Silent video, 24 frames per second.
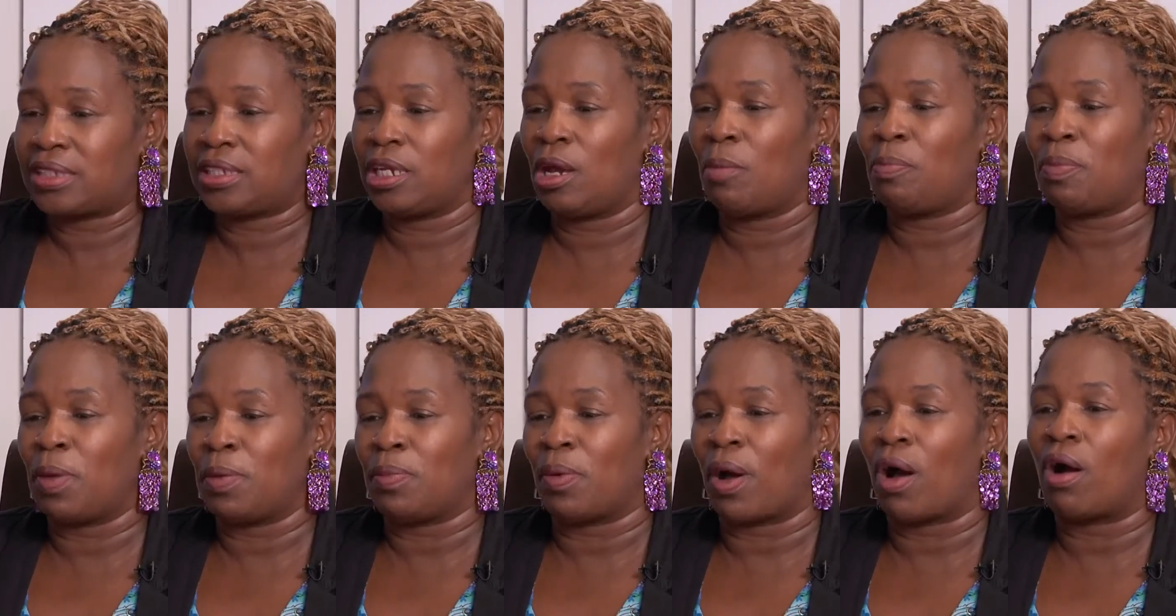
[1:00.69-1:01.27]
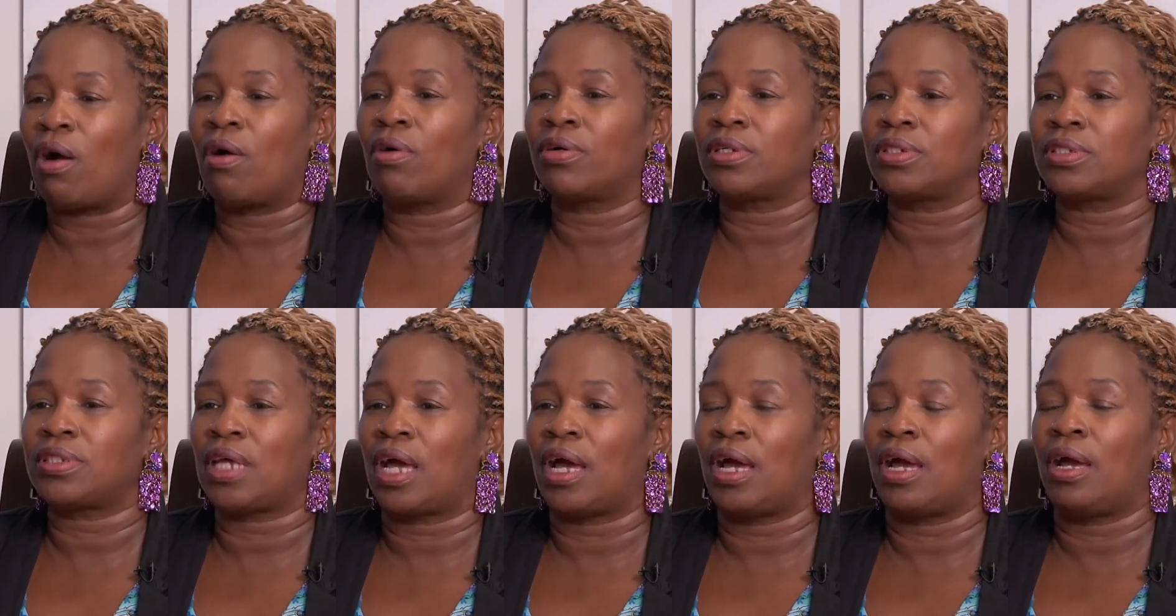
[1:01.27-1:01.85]
I tell people all the
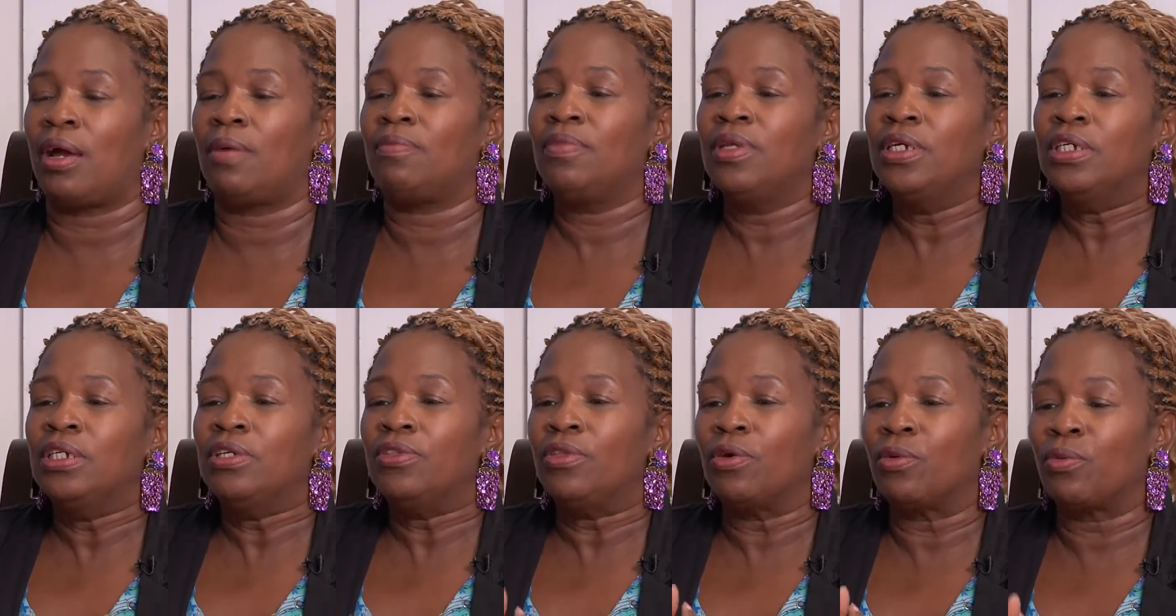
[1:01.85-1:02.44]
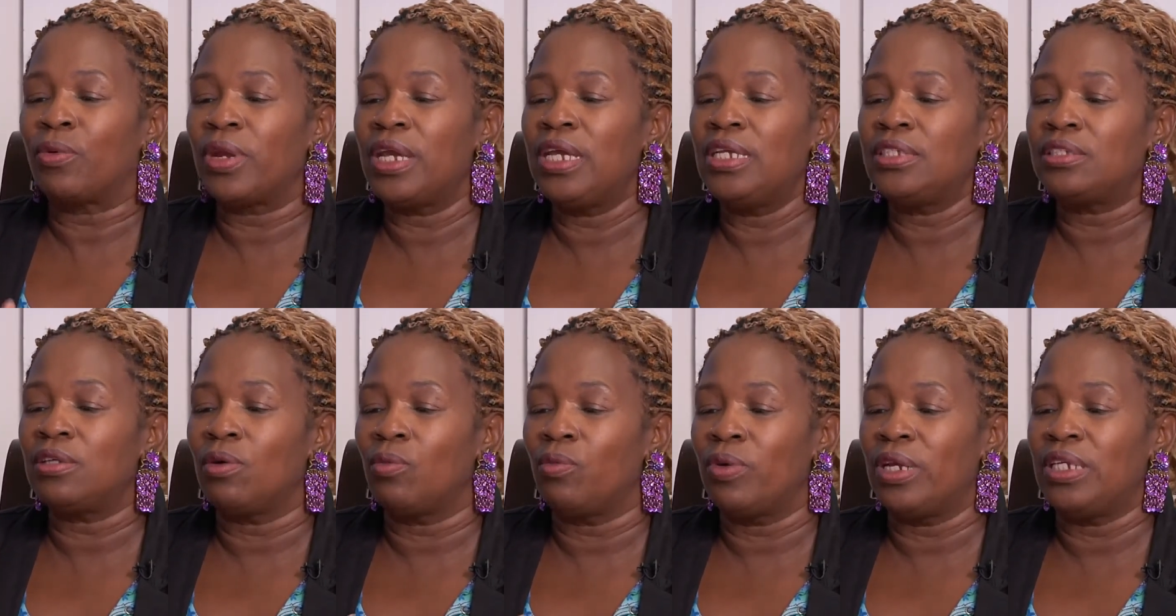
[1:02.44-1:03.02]
time, the
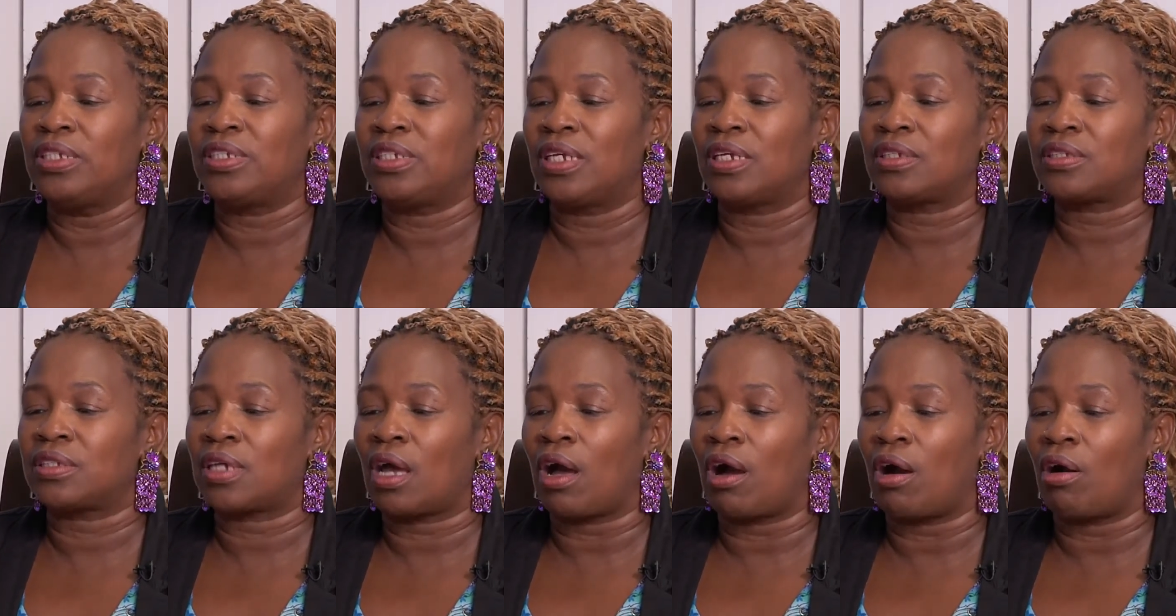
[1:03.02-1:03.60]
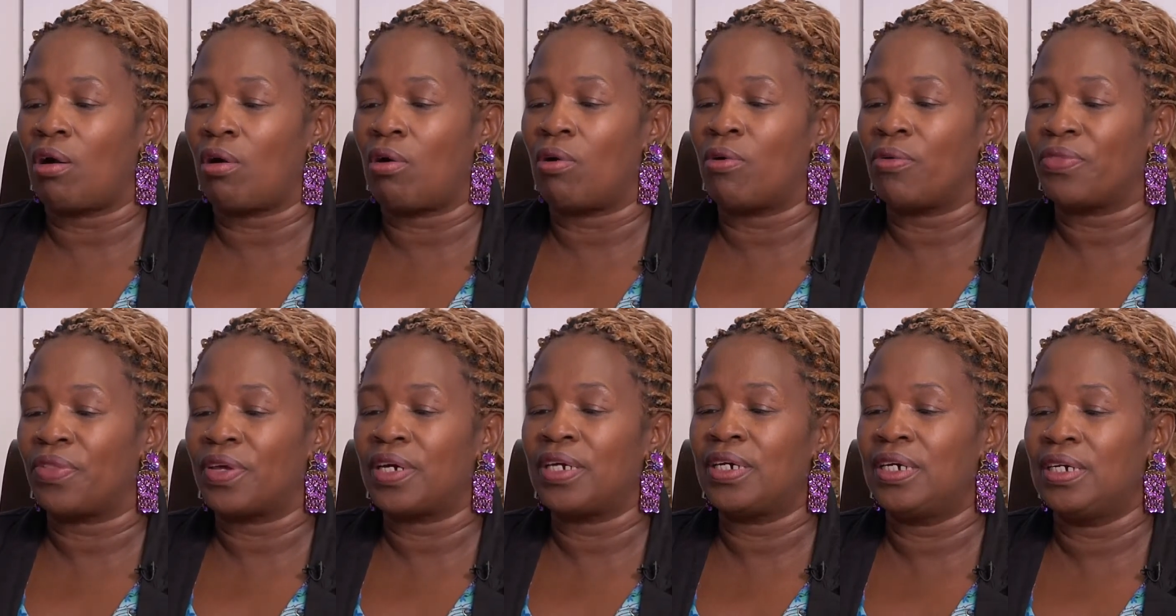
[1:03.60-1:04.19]
reason we just
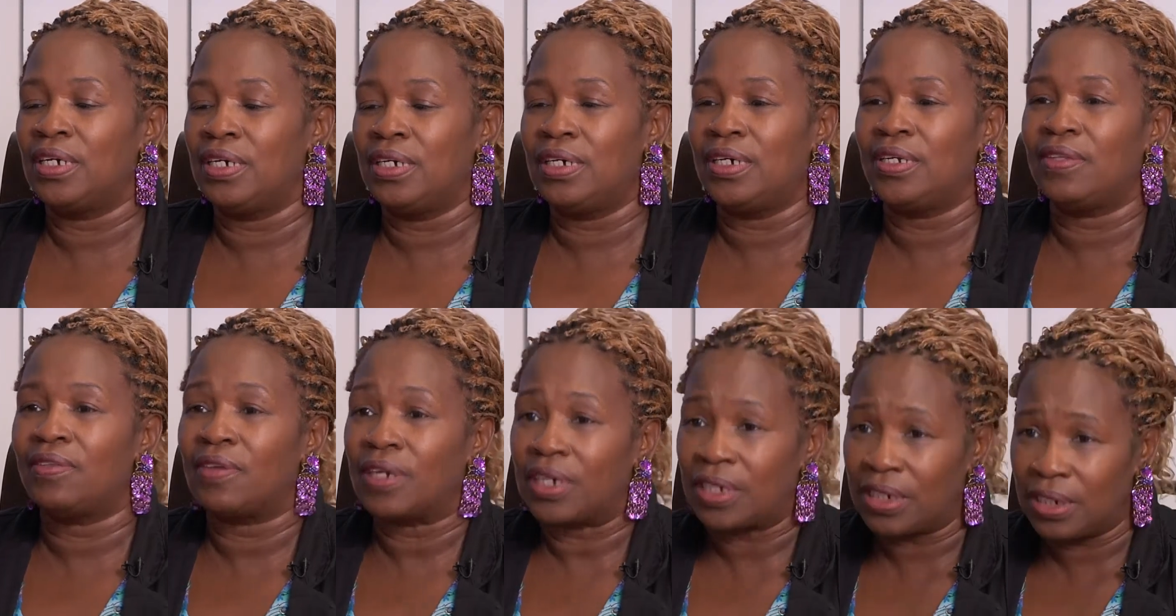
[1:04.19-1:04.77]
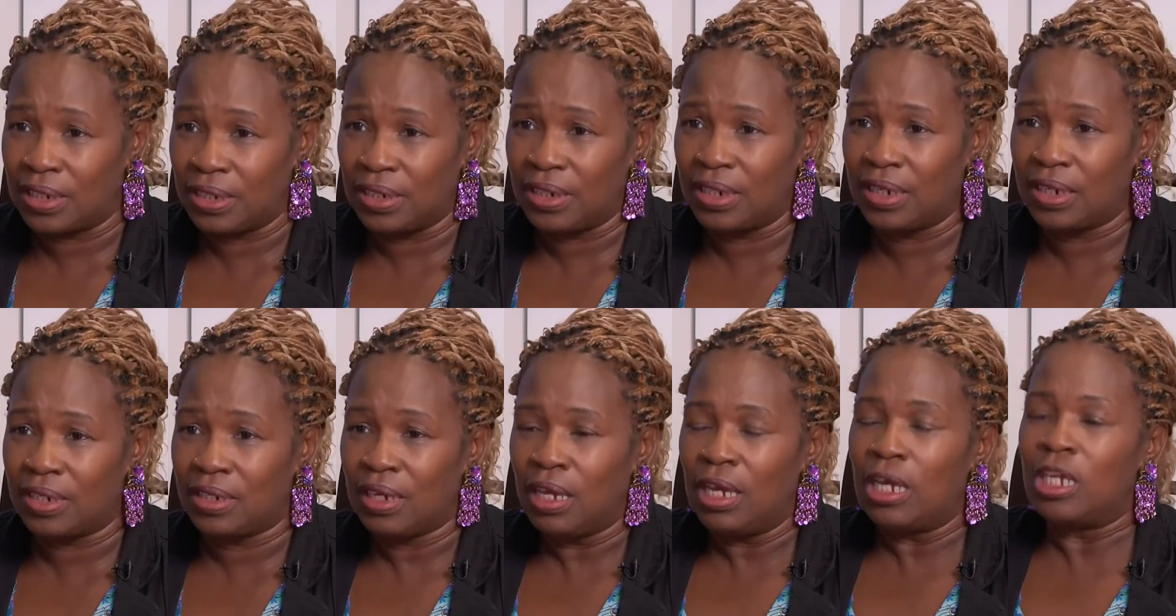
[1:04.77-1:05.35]
call the
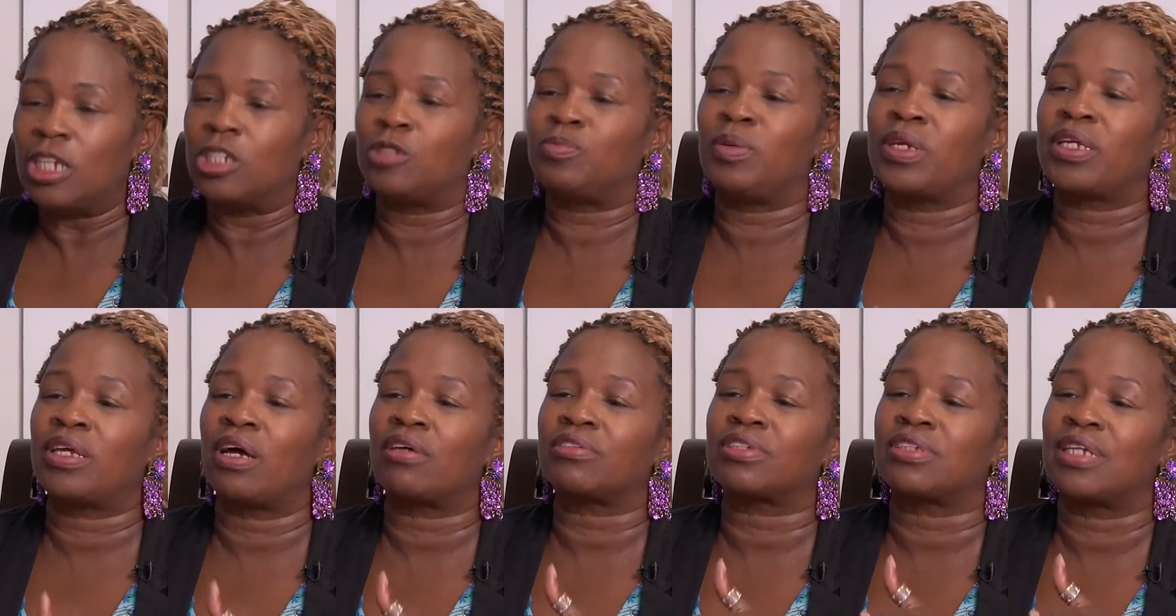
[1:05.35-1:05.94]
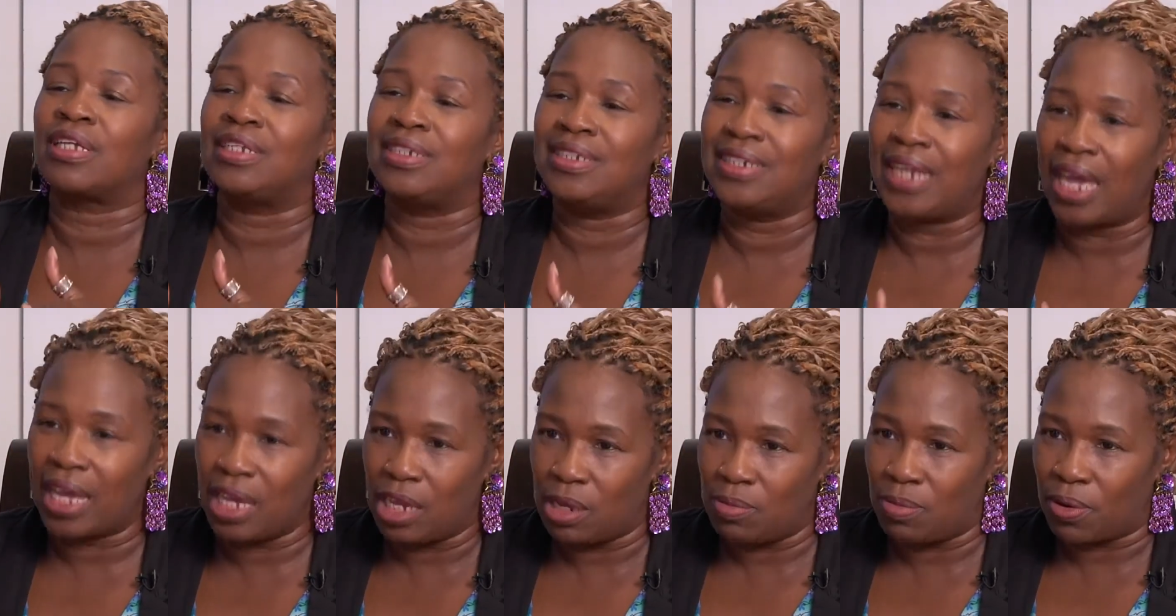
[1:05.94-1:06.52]
hood is because the
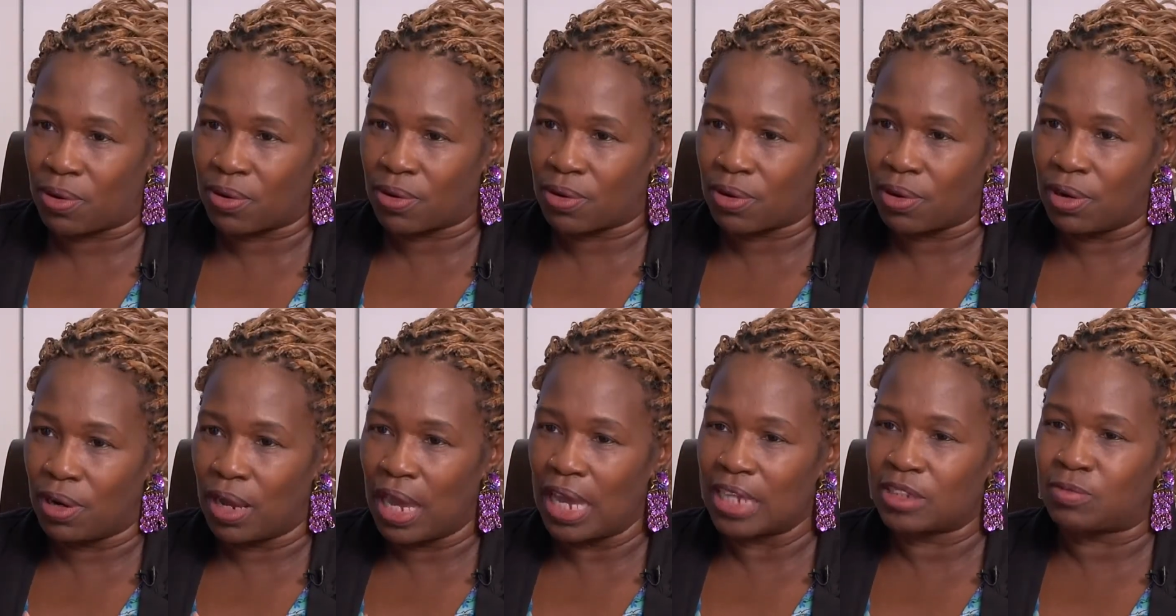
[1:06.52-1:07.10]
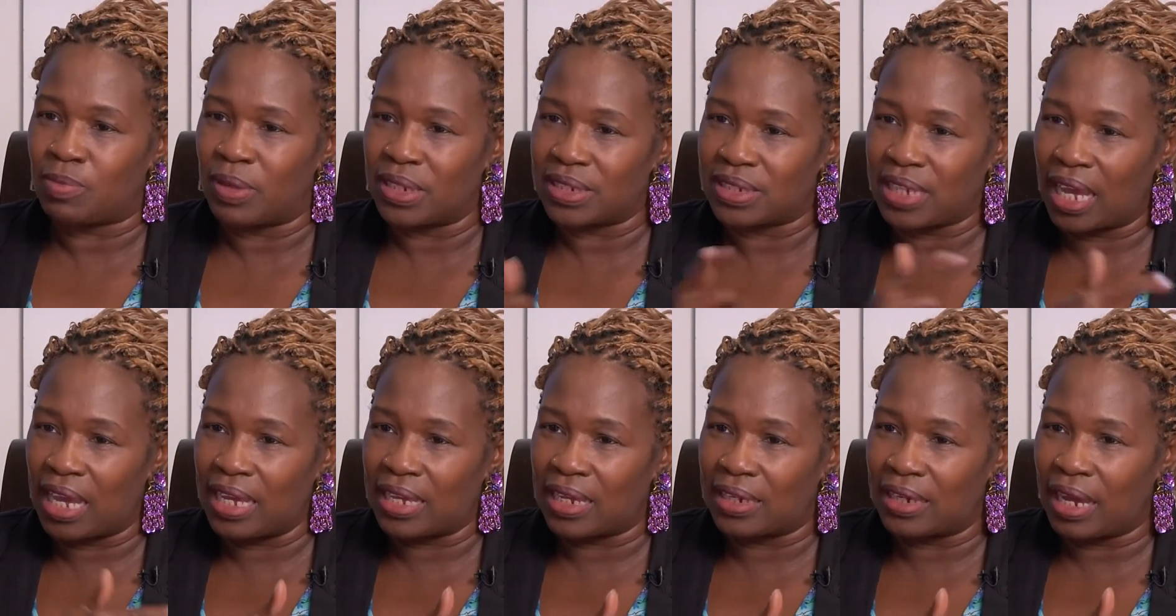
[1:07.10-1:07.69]
neighbor has been
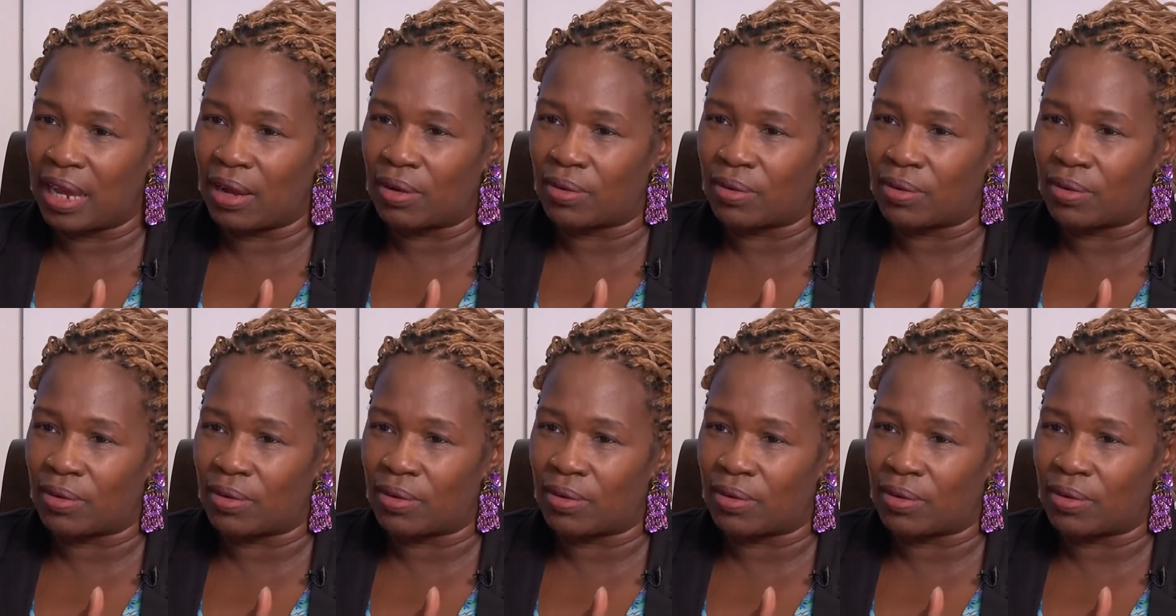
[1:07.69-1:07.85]
taken